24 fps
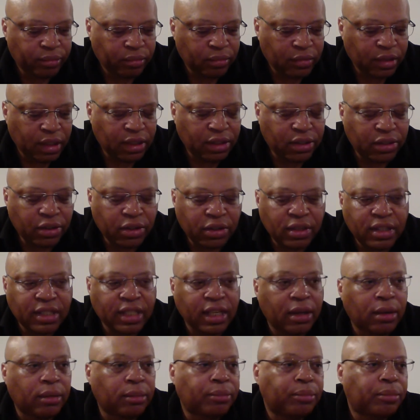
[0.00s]
It turns
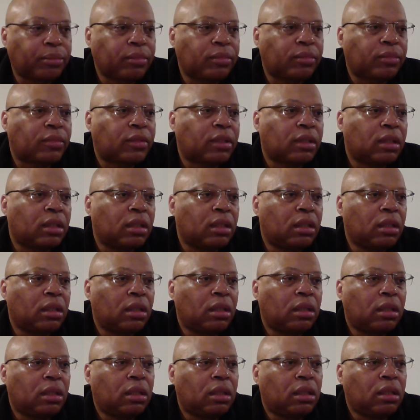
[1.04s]
out
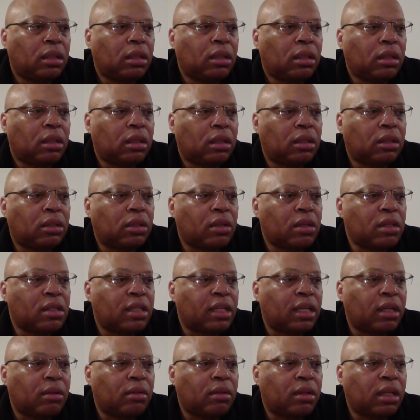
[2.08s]

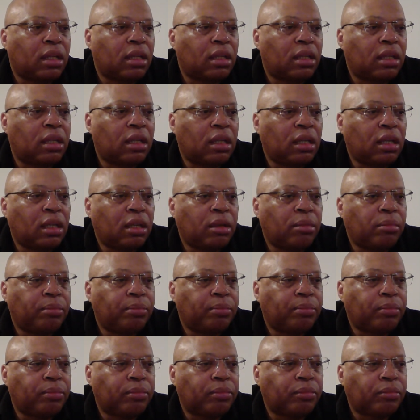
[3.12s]
that
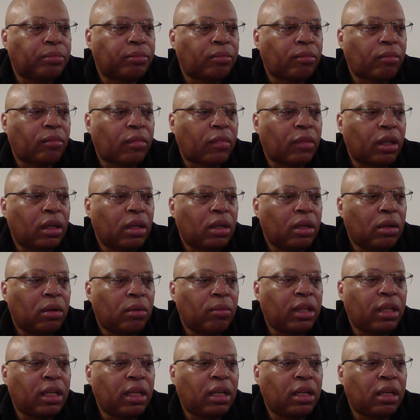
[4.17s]
the
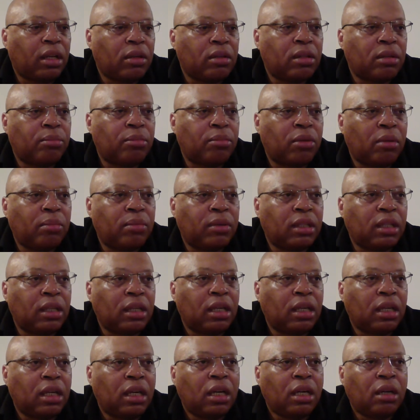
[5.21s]
when they closed the
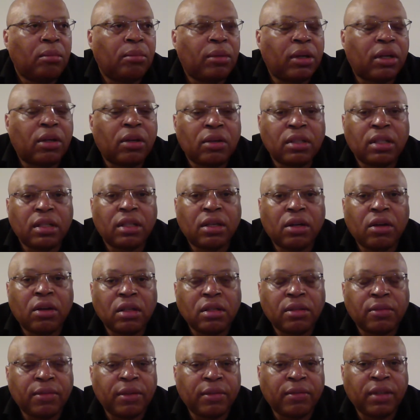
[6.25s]
property, because it
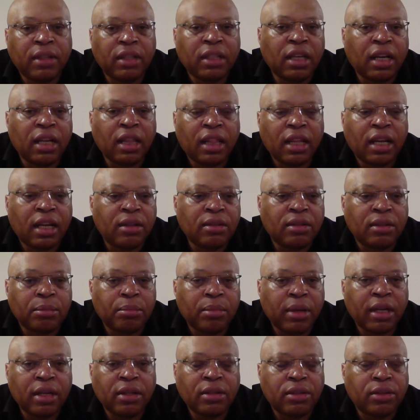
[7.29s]
cost
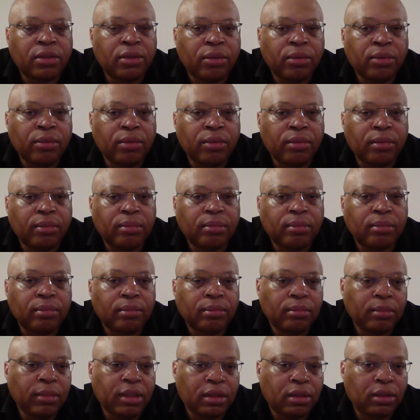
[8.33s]
£59,000 to,
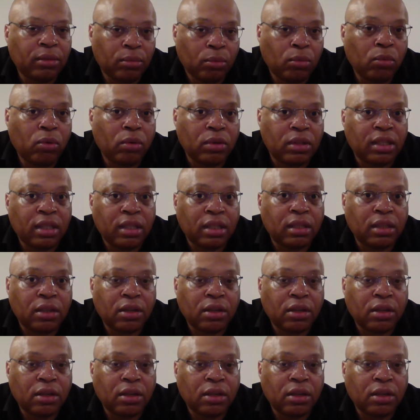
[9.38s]
Mr. Waugh says it